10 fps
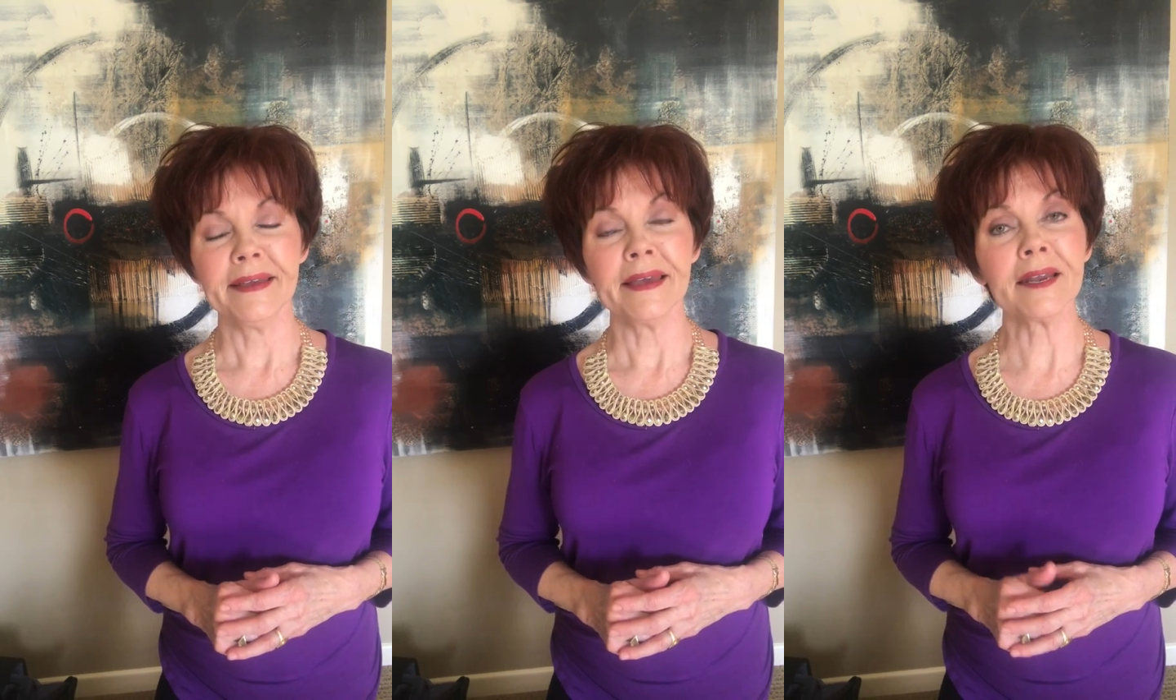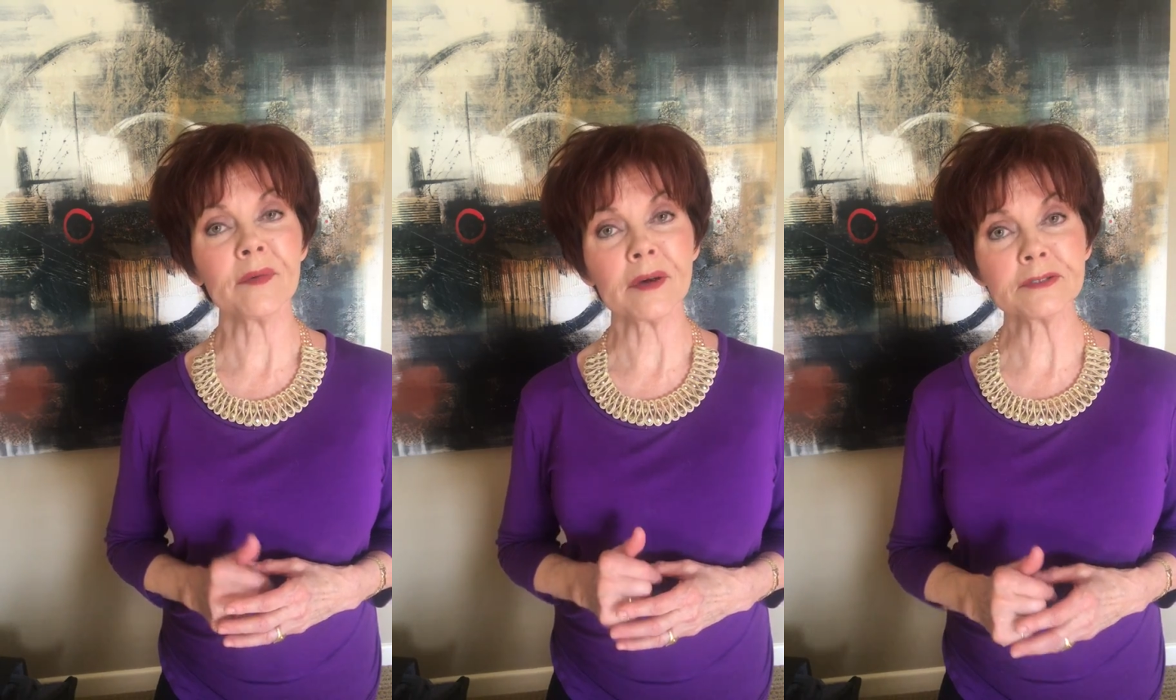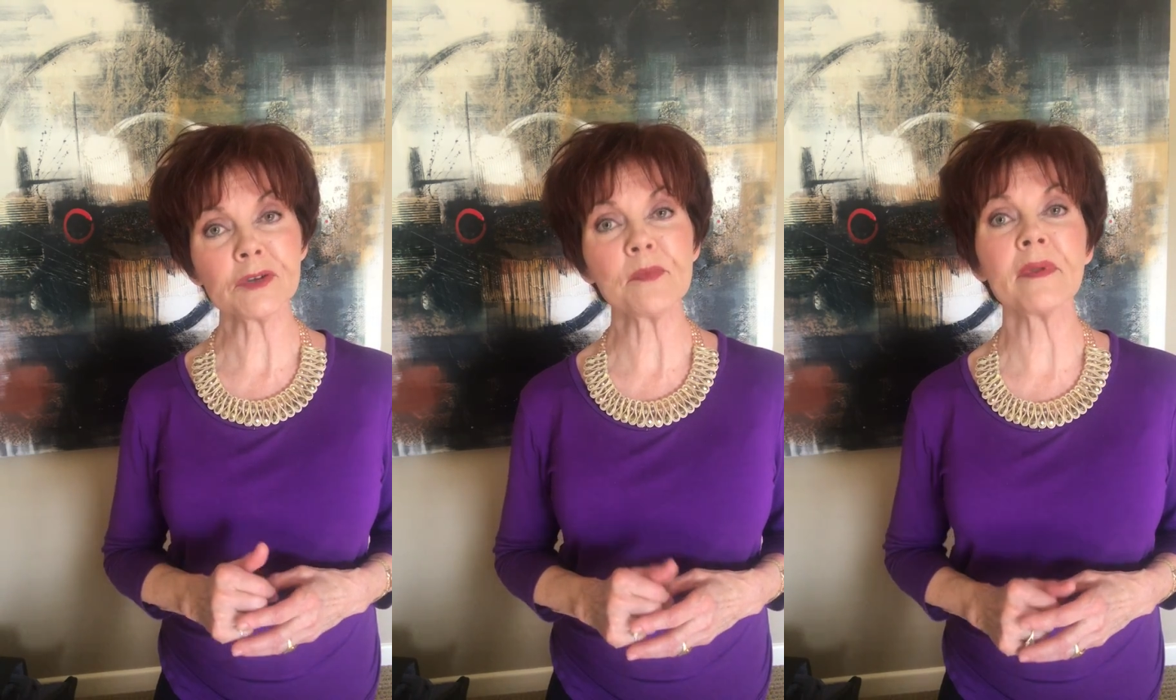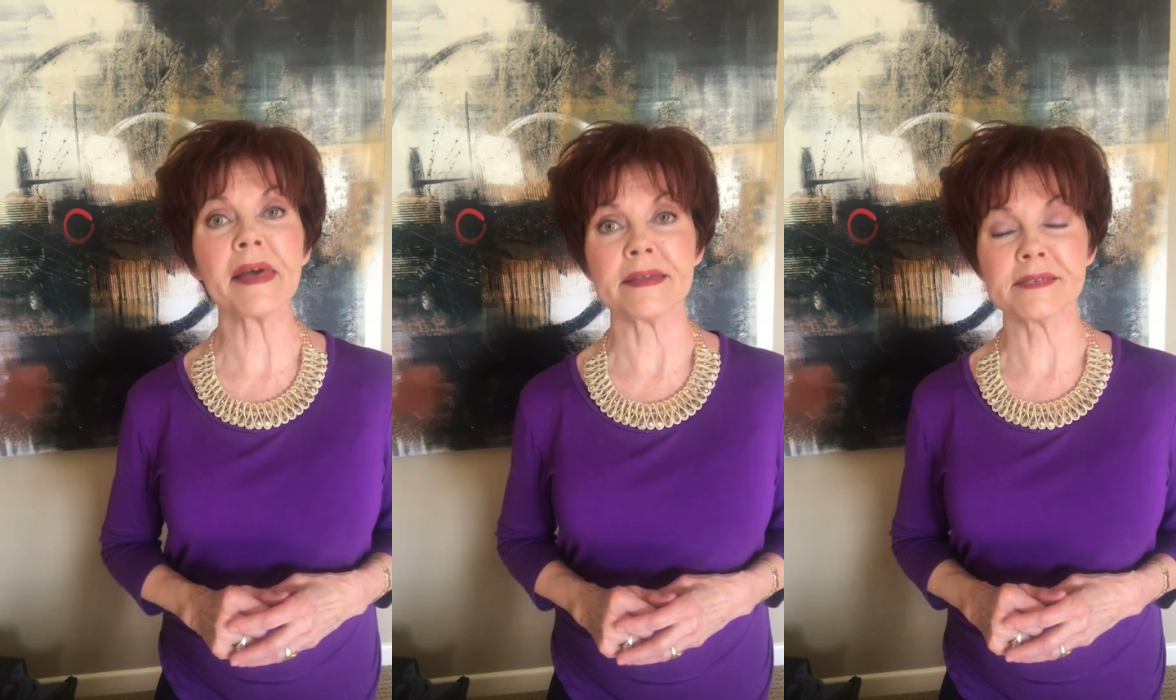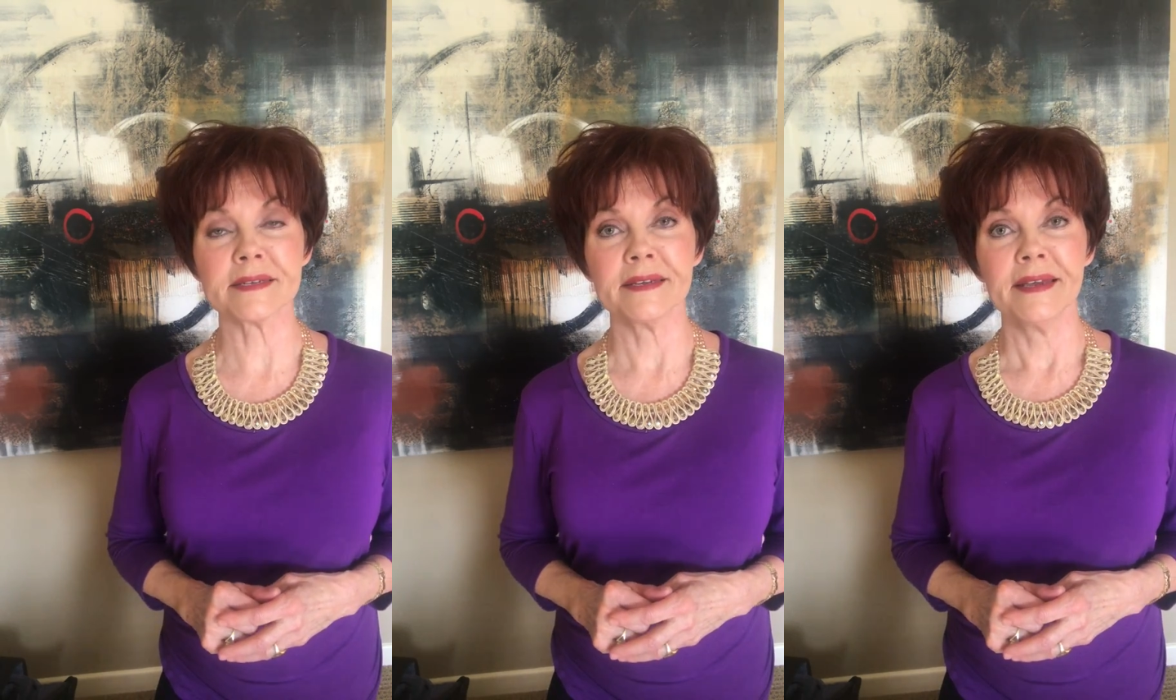And I'm also
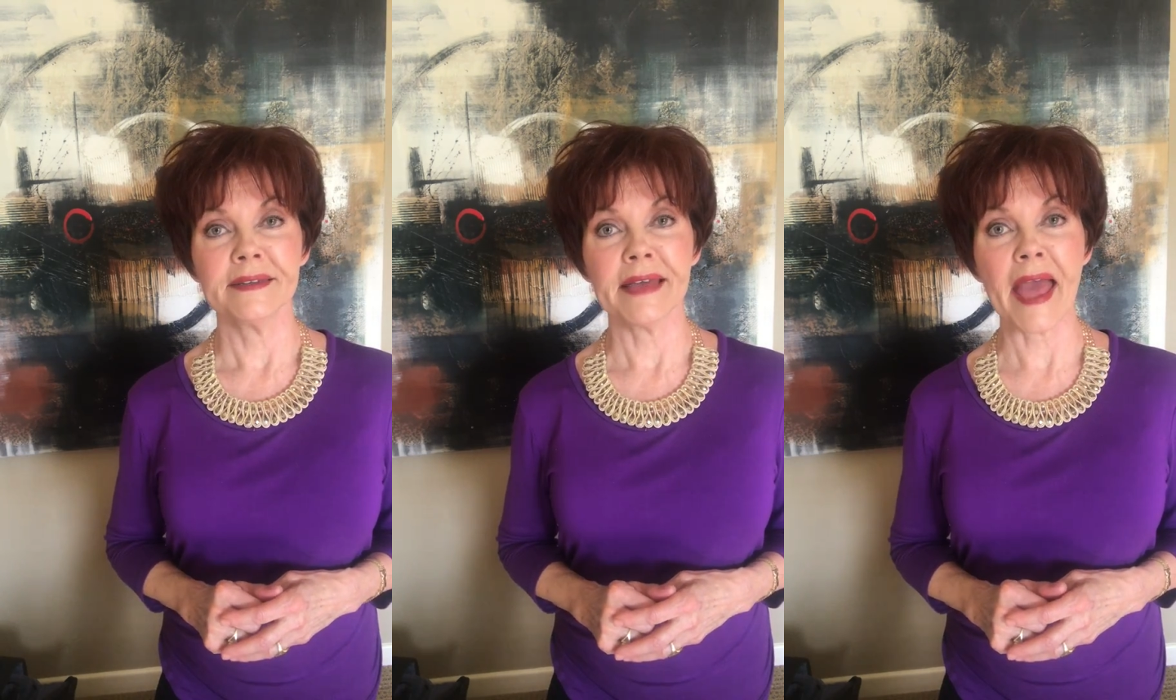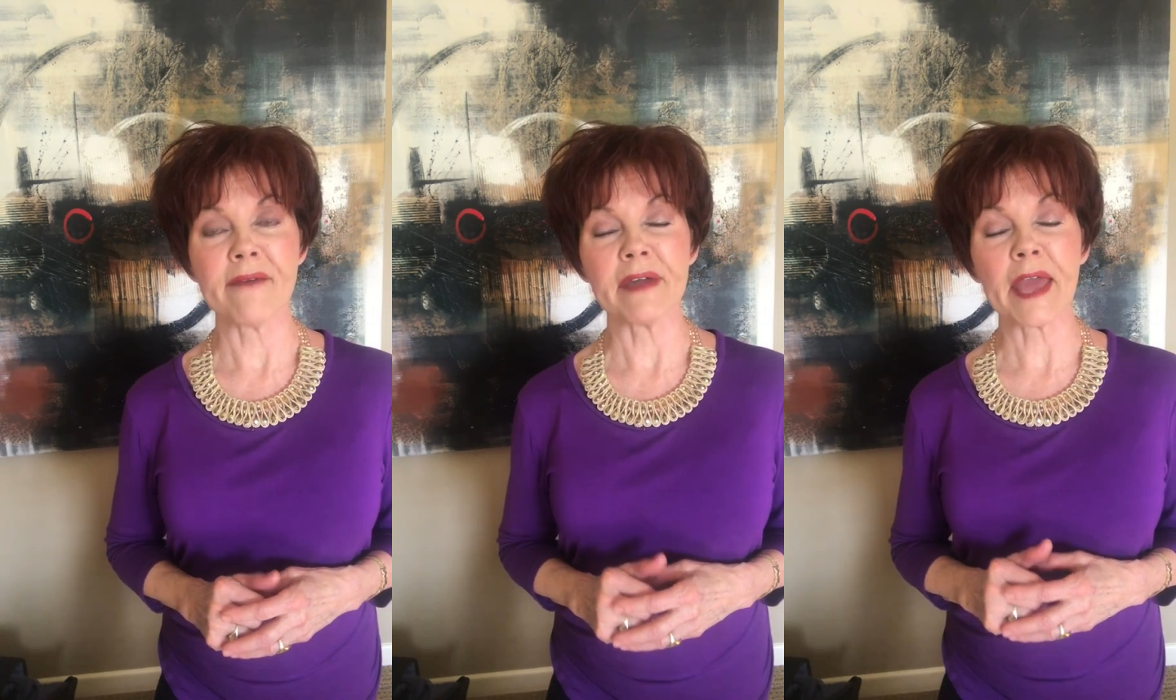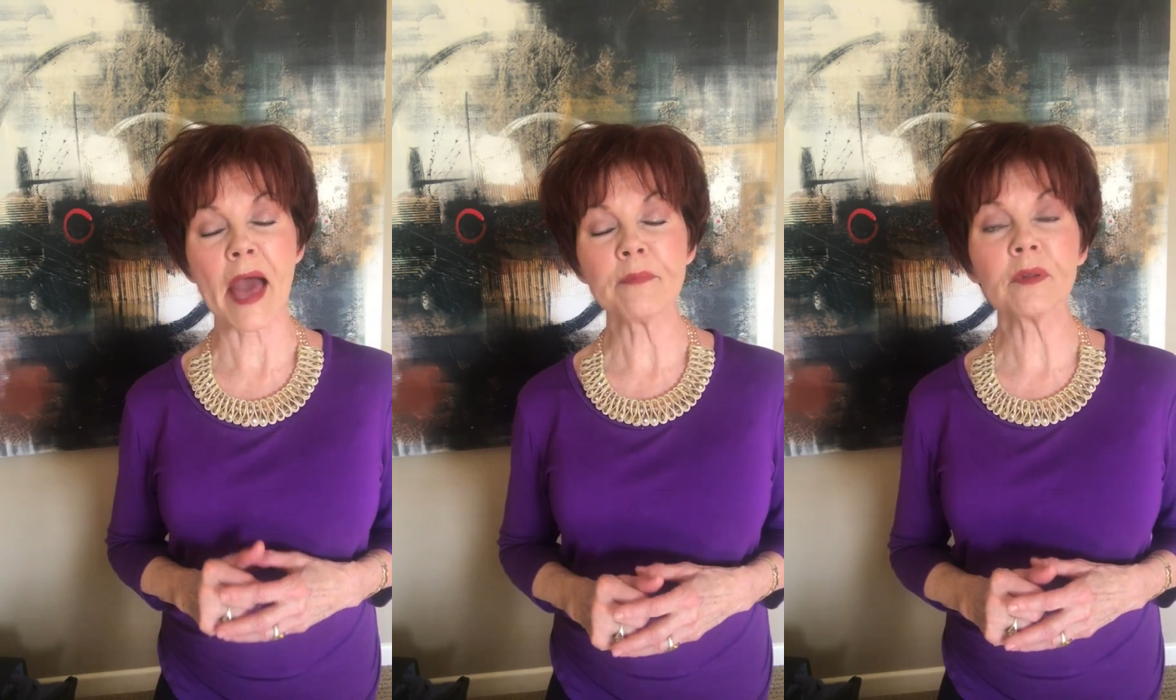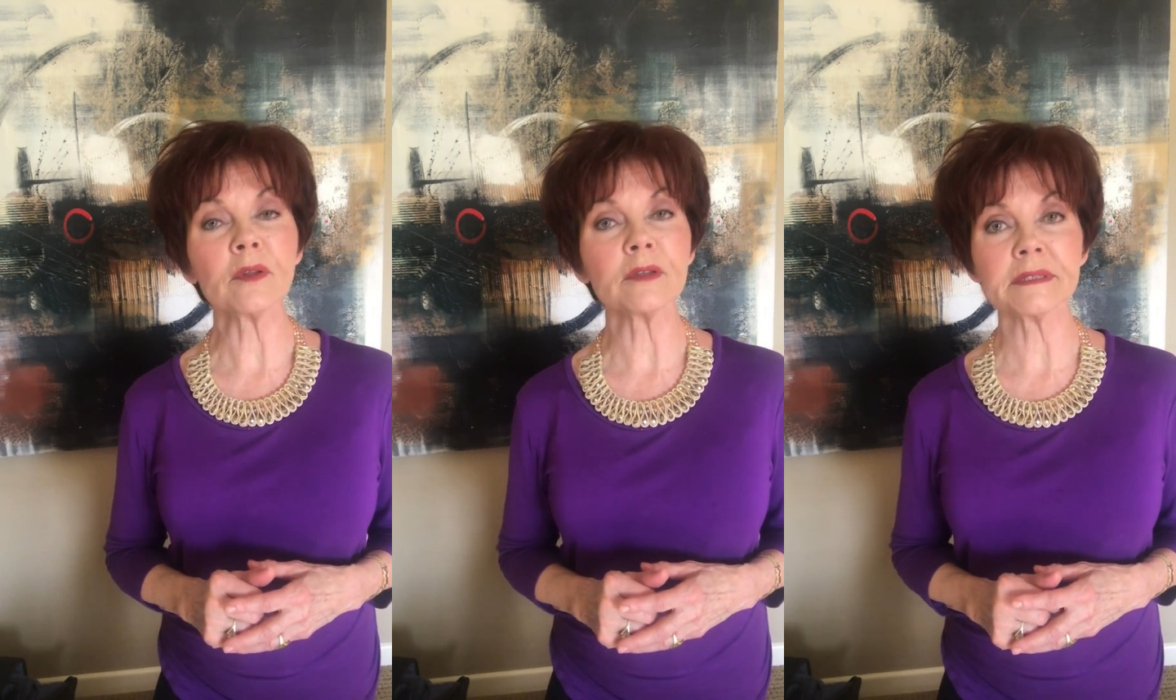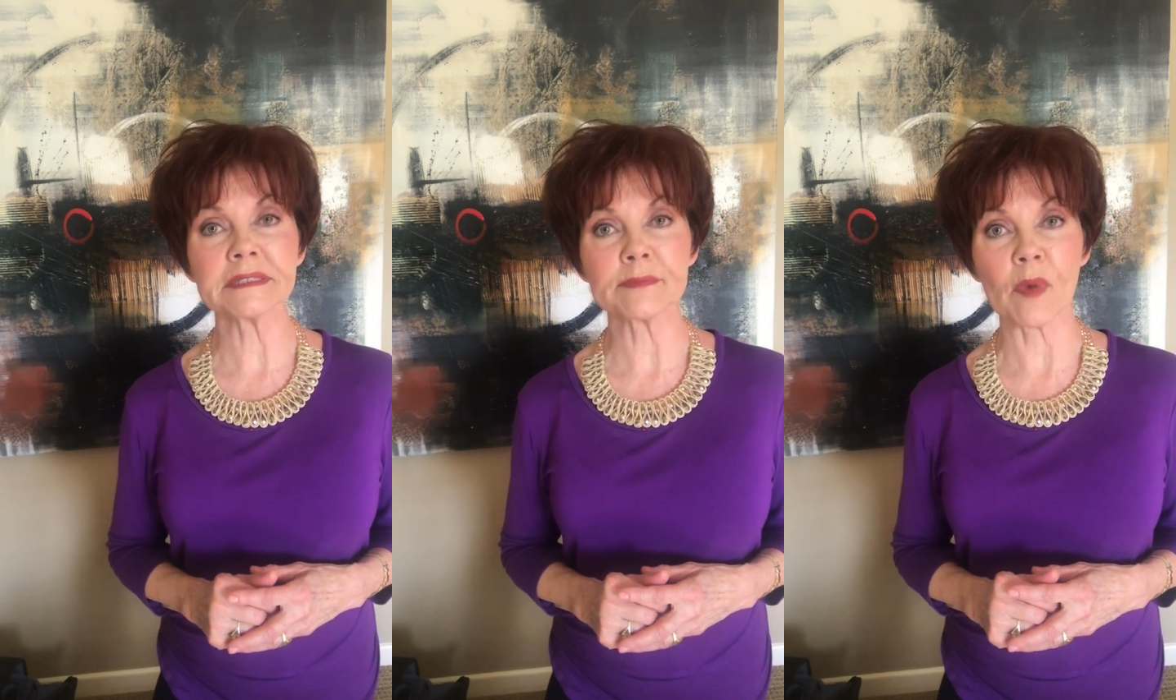blessed to have a
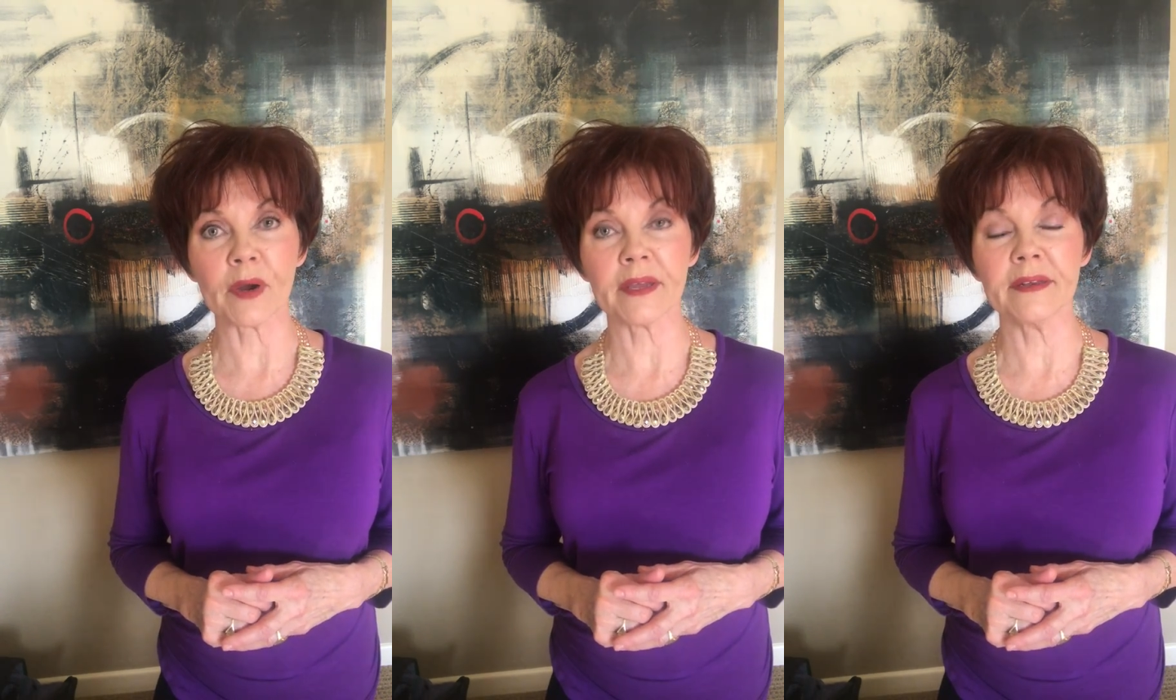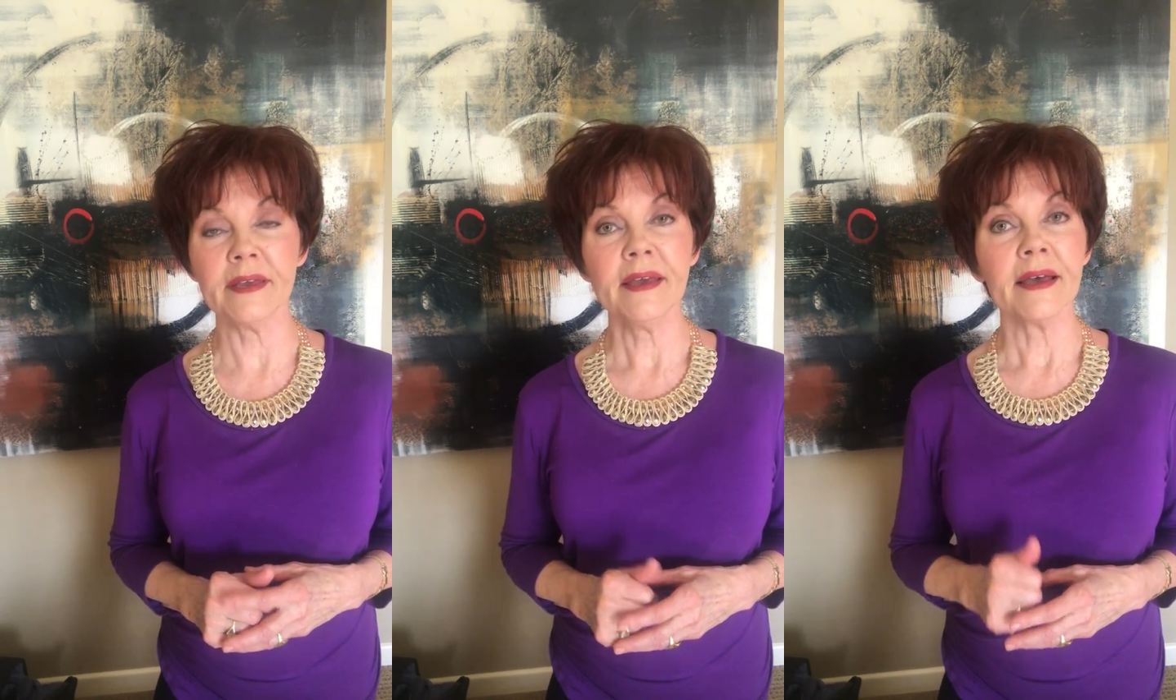capitalist market,